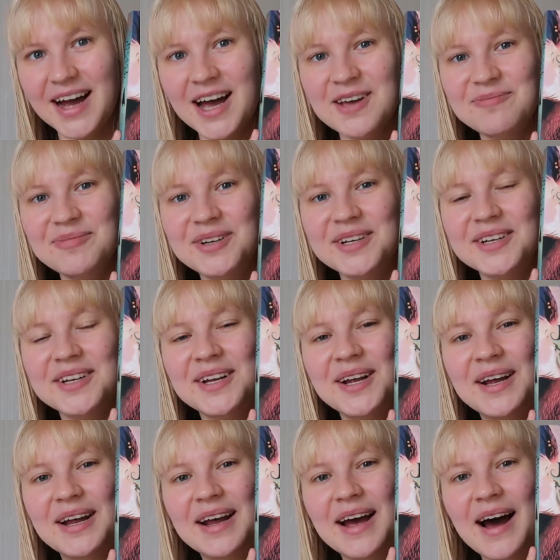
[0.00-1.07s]
I mean,
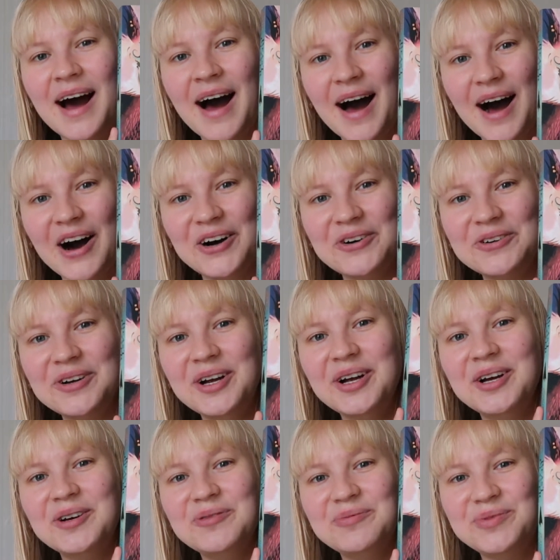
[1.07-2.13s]
how
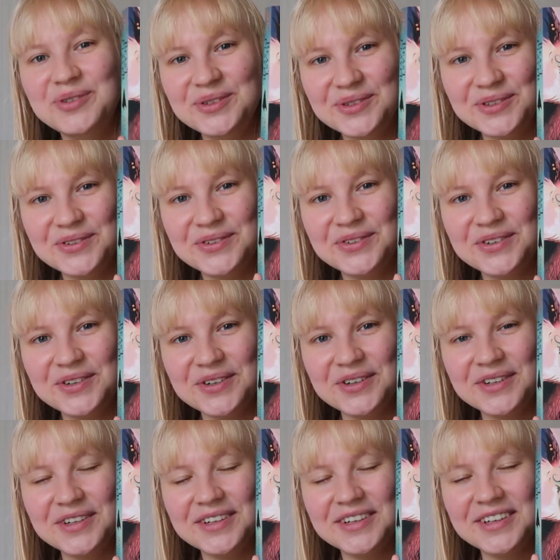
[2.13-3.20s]

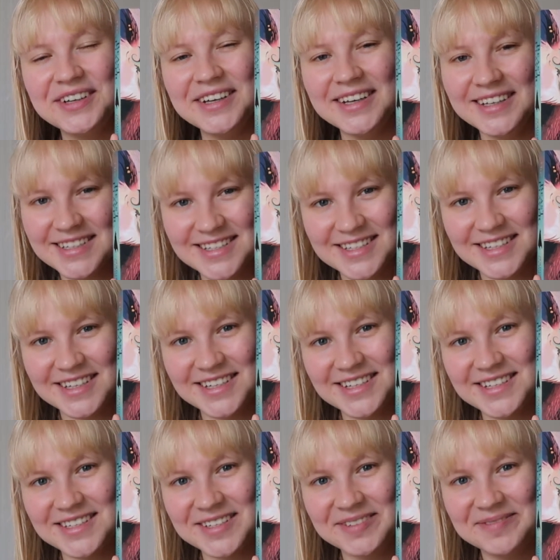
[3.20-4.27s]
beautiful is this?